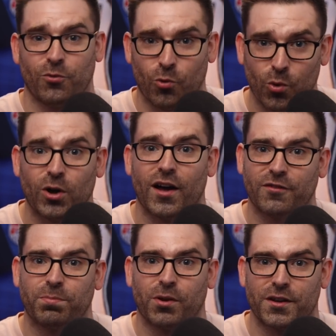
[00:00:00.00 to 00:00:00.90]
will
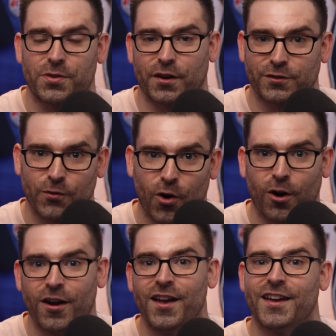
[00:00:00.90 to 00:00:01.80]
have played thus
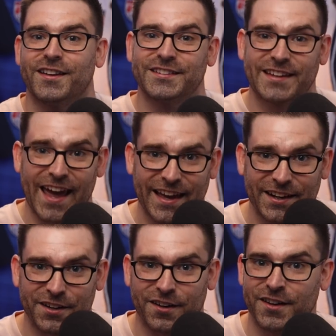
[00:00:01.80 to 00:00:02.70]
far in
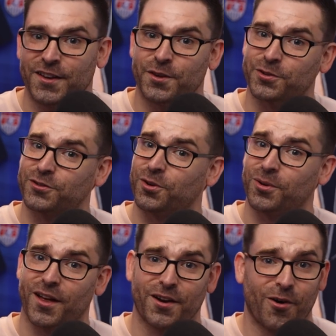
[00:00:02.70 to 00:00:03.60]
Canada. There's still a
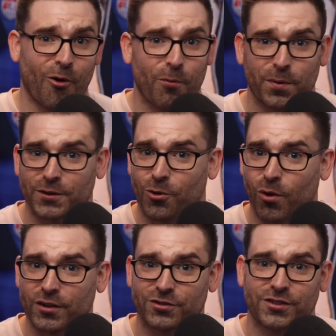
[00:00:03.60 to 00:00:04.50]
lot of open
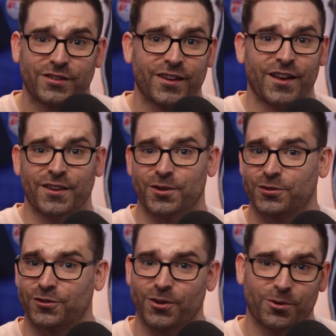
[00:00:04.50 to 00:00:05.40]
questions. There's
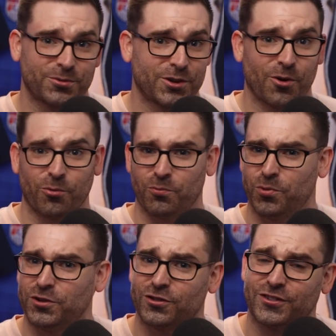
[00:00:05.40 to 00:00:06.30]
still,
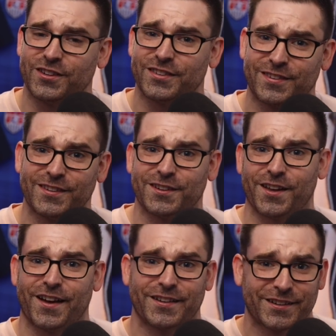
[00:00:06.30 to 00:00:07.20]
we just didn't see a
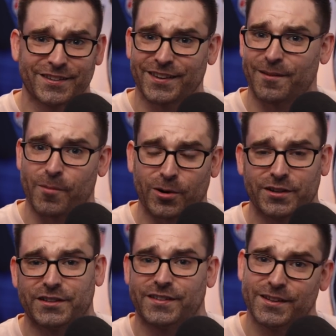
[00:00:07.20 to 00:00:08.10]
lot against that
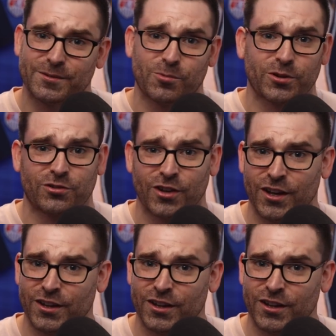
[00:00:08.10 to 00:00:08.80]
Martinique team, which,